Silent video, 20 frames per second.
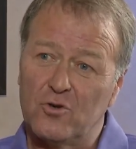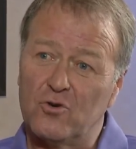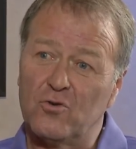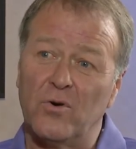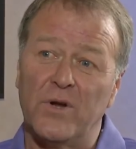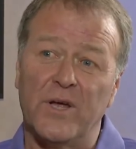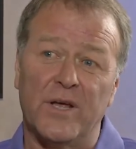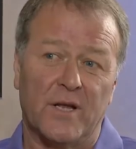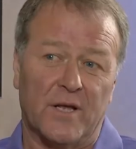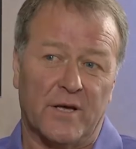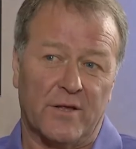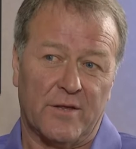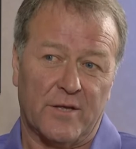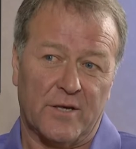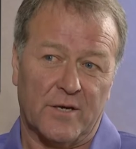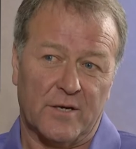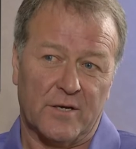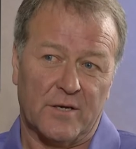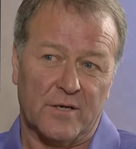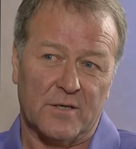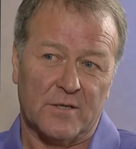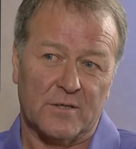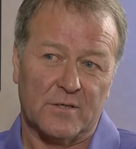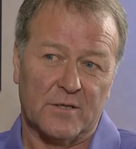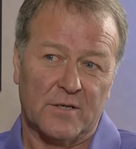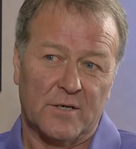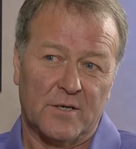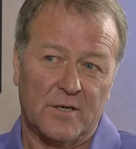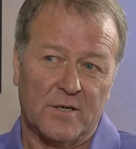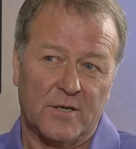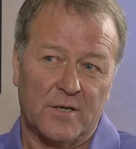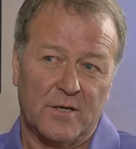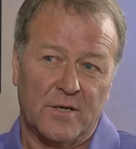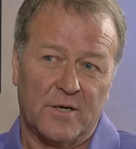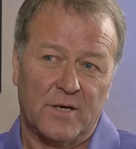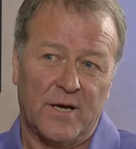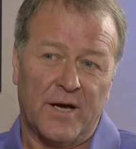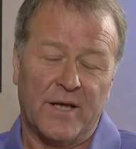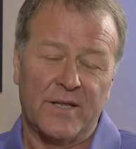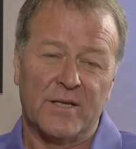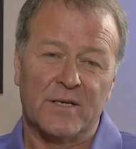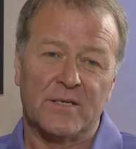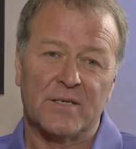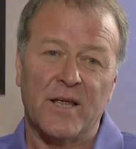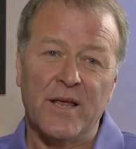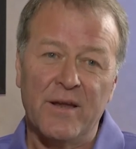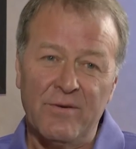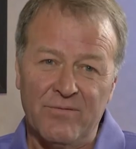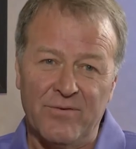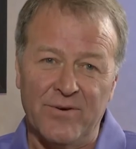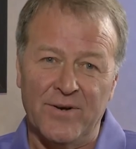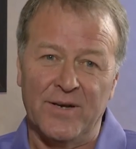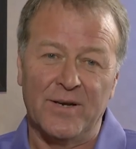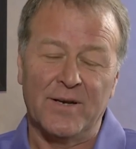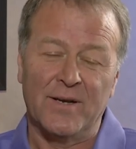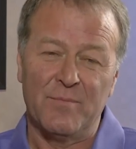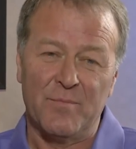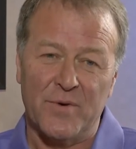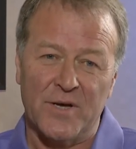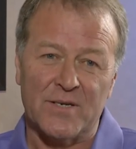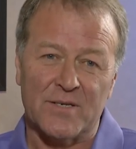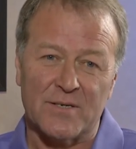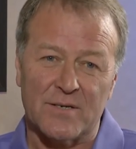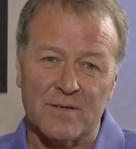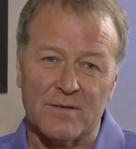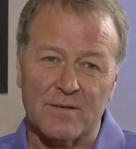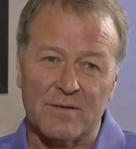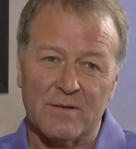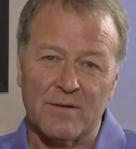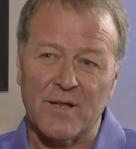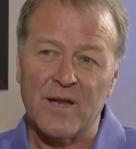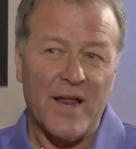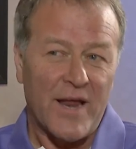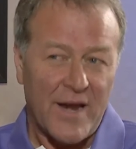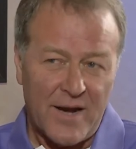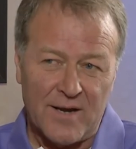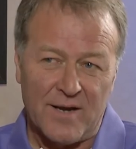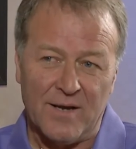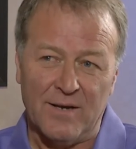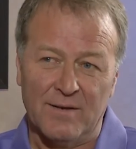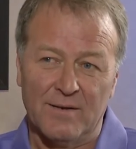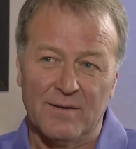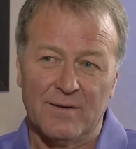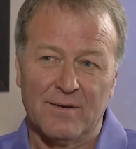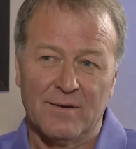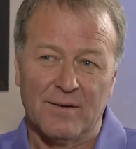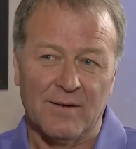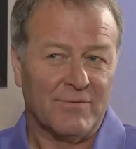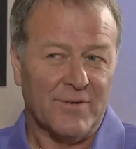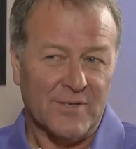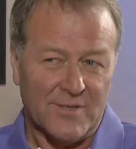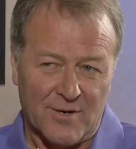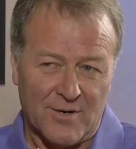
Trail, I think it is. And it's infinitely better than any of his